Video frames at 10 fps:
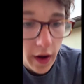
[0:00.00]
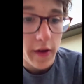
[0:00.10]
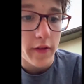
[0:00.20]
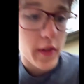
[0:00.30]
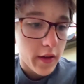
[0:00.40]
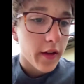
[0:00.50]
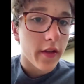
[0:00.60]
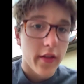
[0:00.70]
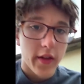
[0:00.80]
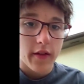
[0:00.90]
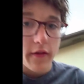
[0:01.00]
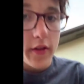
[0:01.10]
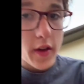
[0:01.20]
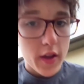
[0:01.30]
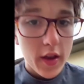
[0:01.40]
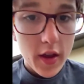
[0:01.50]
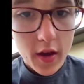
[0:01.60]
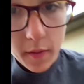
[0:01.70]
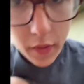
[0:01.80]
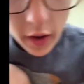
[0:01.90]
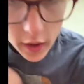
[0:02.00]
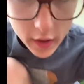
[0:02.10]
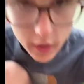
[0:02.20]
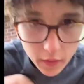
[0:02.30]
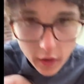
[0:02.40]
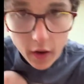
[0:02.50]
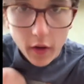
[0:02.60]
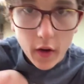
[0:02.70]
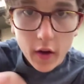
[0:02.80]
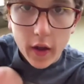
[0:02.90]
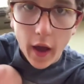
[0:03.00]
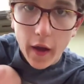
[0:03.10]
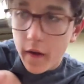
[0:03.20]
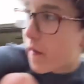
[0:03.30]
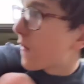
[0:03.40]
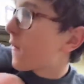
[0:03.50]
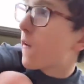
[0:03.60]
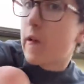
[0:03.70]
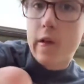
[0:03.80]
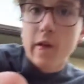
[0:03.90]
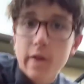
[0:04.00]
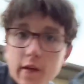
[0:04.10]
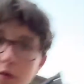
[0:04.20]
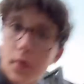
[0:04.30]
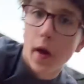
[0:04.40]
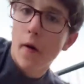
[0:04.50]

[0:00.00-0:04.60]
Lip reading: I really live, but here we go. Okay. Here we go.